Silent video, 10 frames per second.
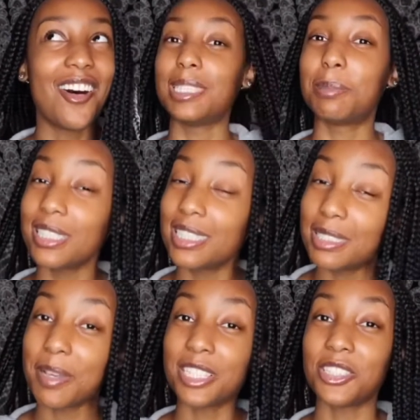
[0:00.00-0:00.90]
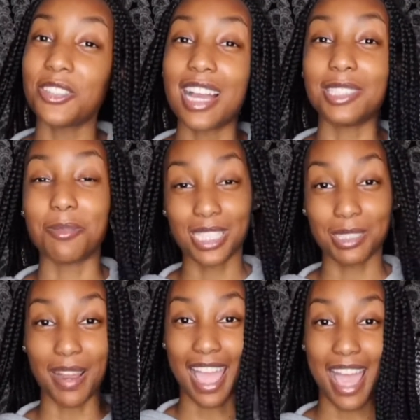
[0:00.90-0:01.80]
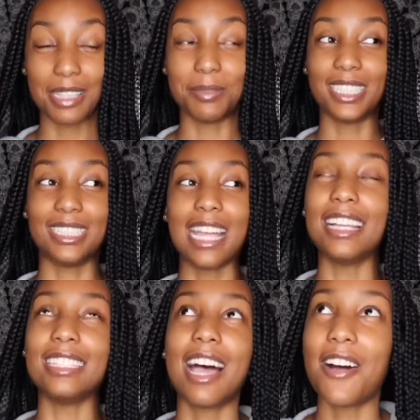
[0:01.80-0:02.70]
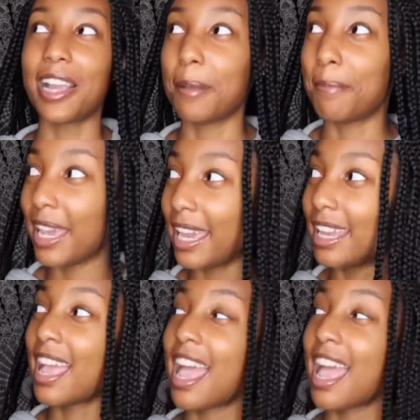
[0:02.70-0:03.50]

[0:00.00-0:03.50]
Just please make sure you guys watch my ads, because that is how I get paid,